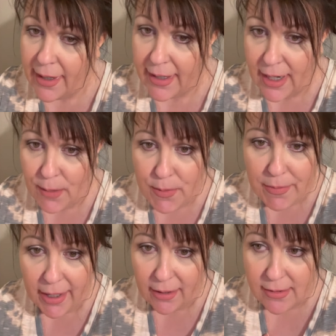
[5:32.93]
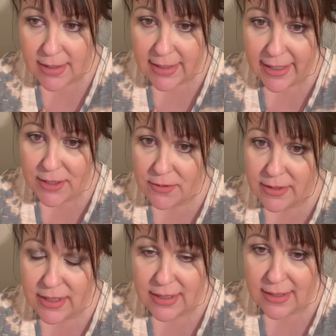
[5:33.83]
And I'll be back on schedule.
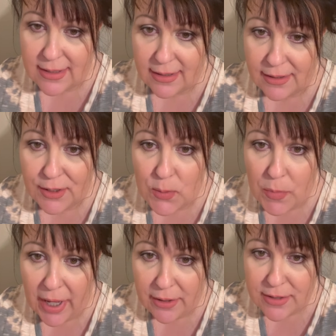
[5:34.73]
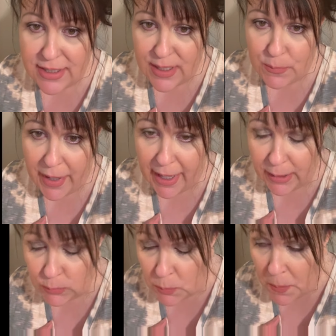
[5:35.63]
This is a, you know, minor setback.
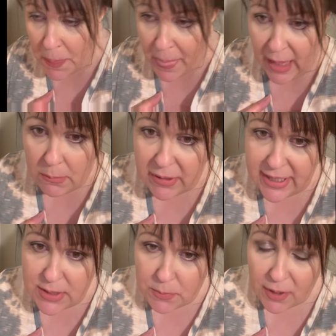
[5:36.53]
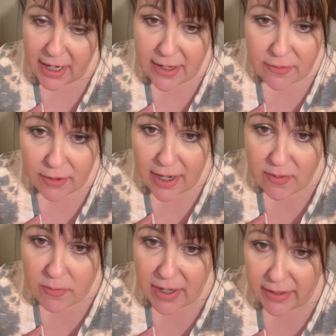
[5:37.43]
Please pray for
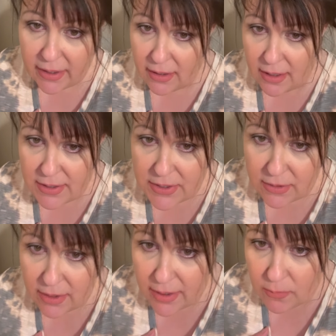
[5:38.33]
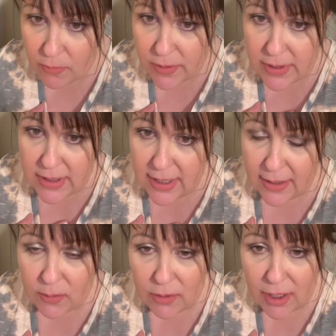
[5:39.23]
everybody that lost their loved ones. I
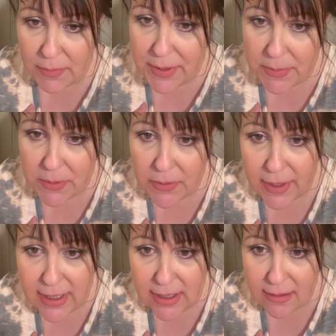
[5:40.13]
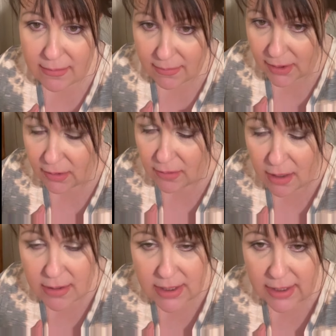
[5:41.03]
know a lot of people that, you know,
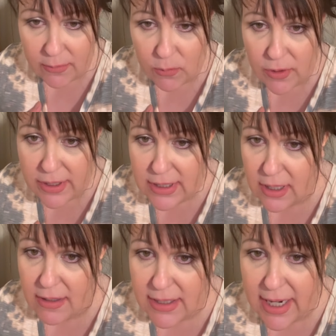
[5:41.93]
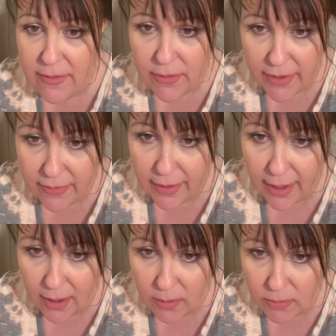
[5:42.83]
lost loved ones, lost everything they
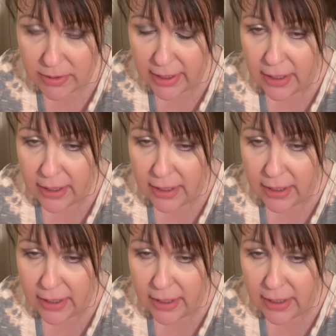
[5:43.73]
owned.